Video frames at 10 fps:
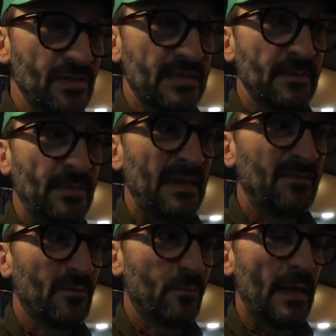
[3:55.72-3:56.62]
just
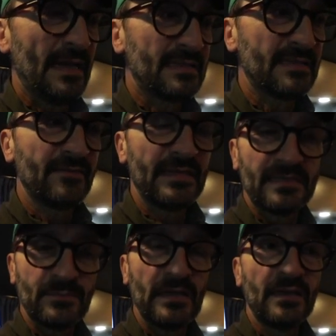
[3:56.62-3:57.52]
about the weight and
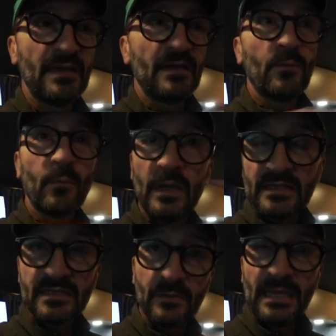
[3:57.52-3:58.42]
things. But
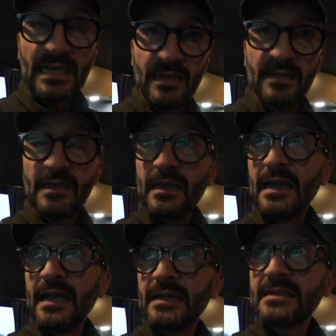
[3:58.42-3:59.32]
whilst I'm here
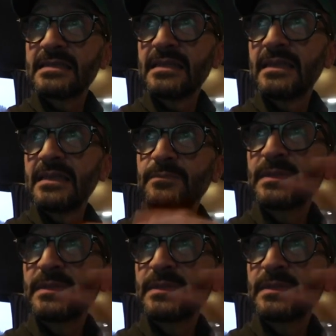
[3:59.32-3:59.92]
at this